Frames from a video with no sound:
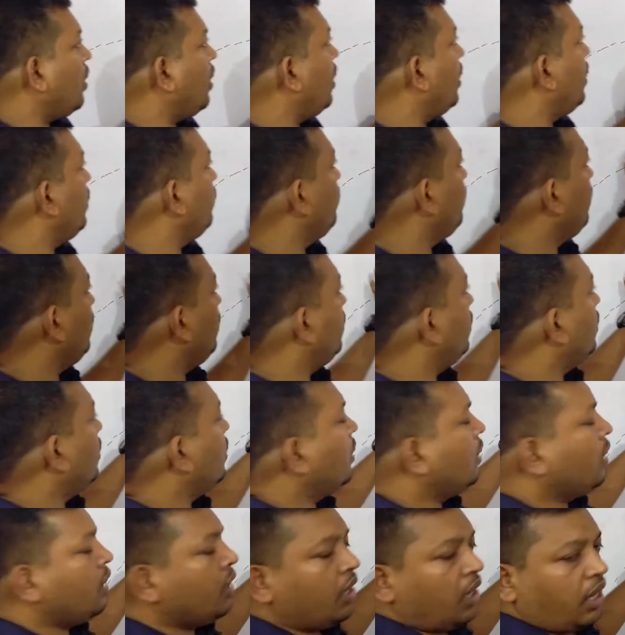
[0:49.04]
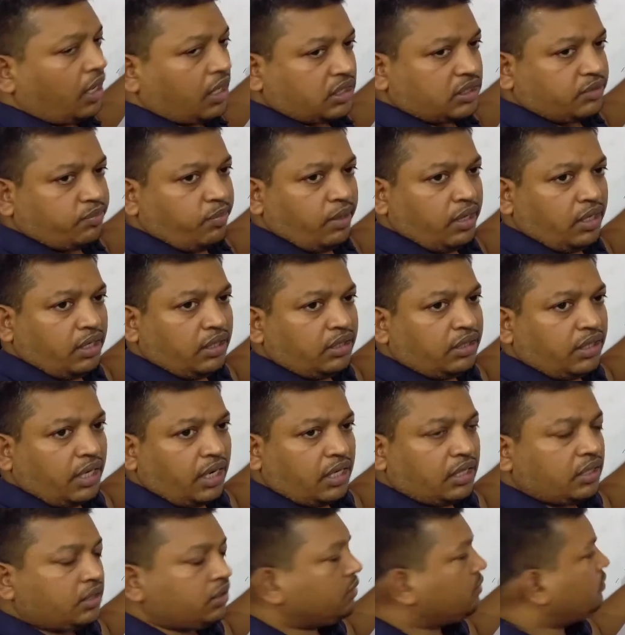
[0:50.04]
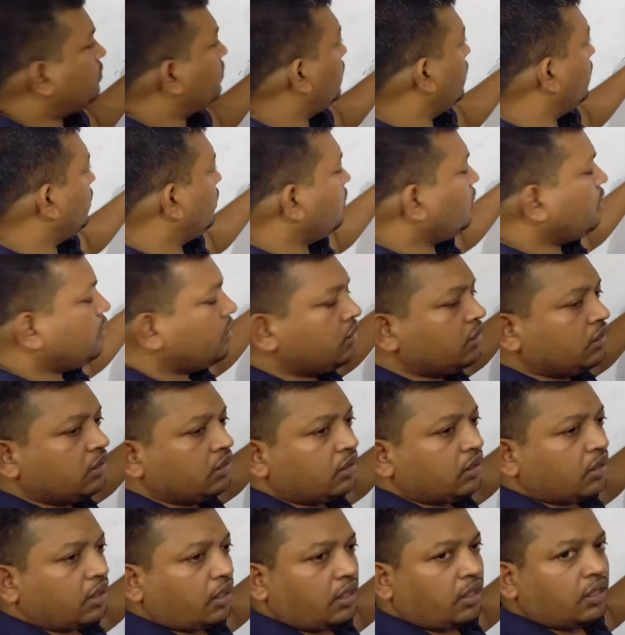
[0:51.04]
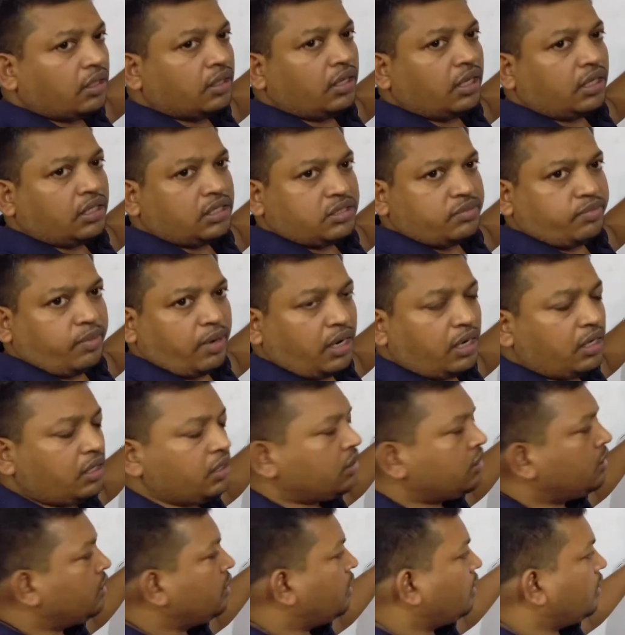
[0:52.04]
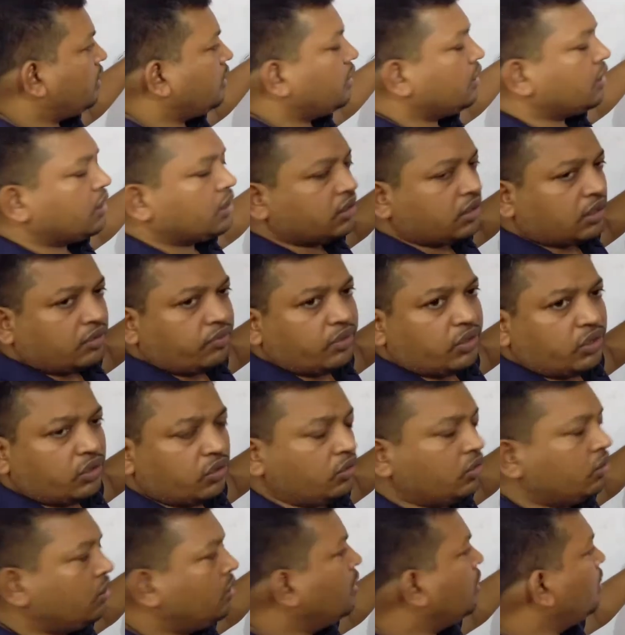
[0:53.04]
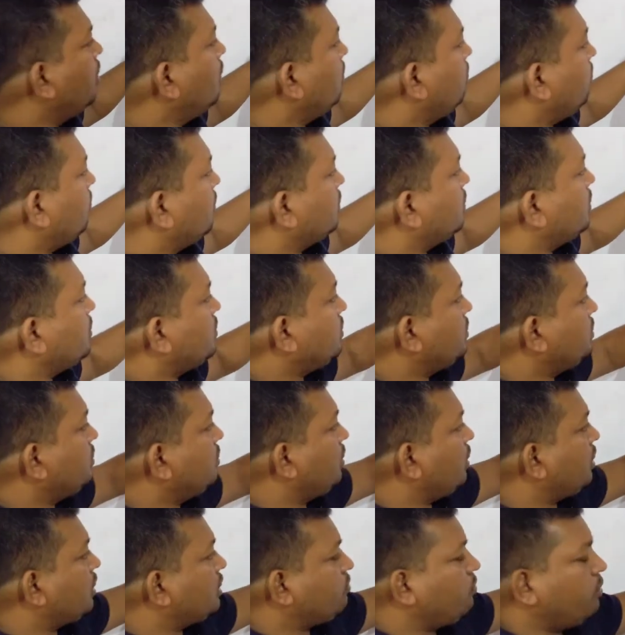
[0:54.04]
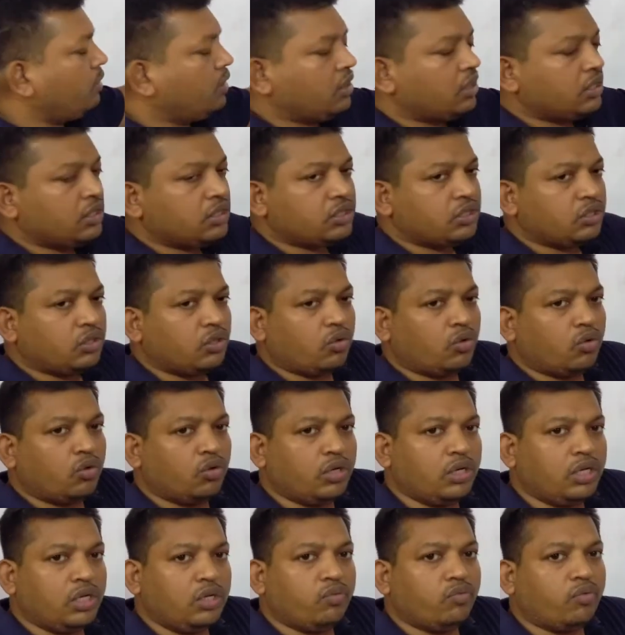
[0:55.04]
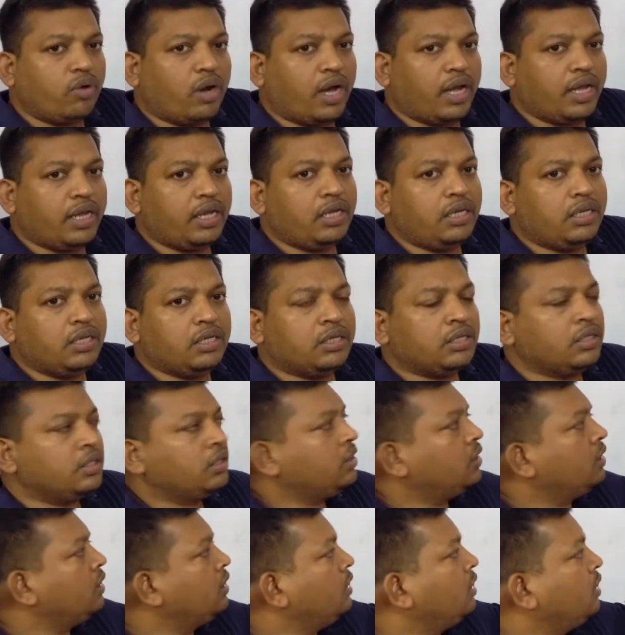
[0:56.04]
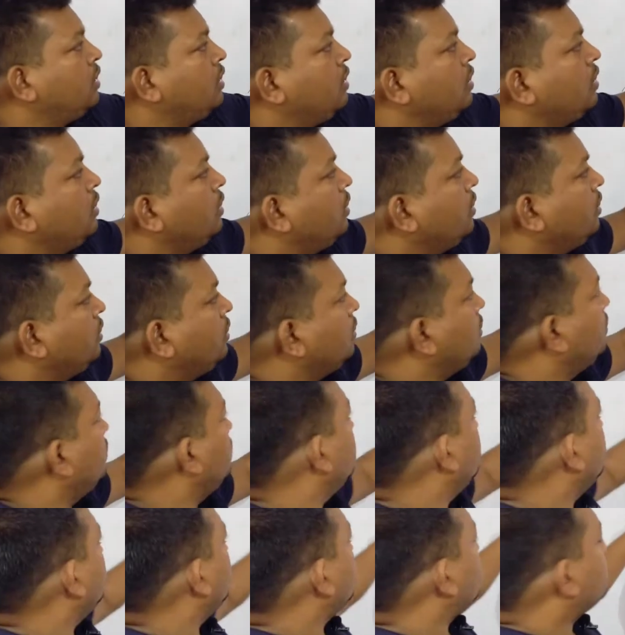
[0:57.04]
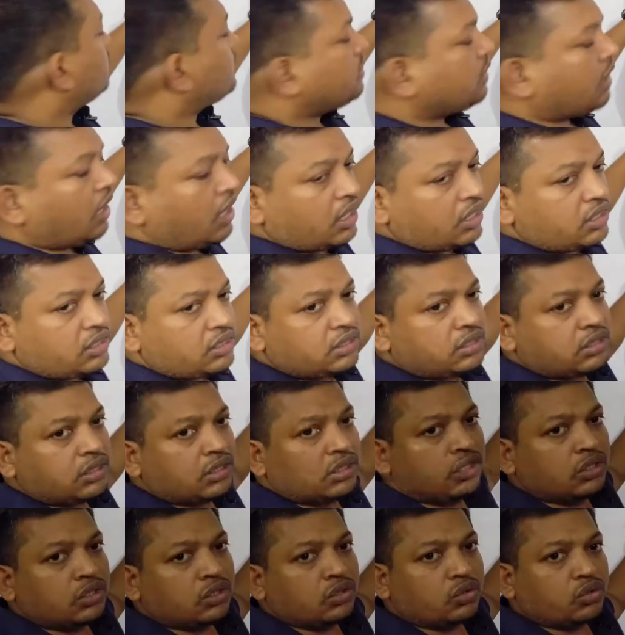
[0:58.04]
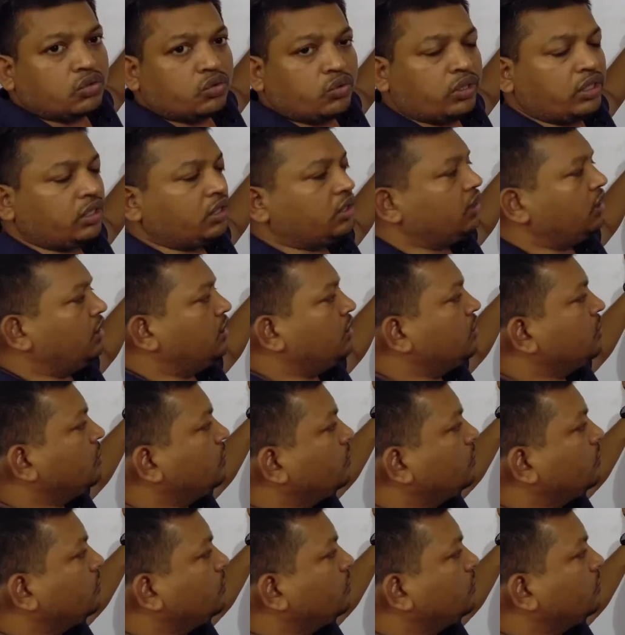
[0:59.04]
I will explain that thing in next part in another video, but this is the explanation only why stars twinkle.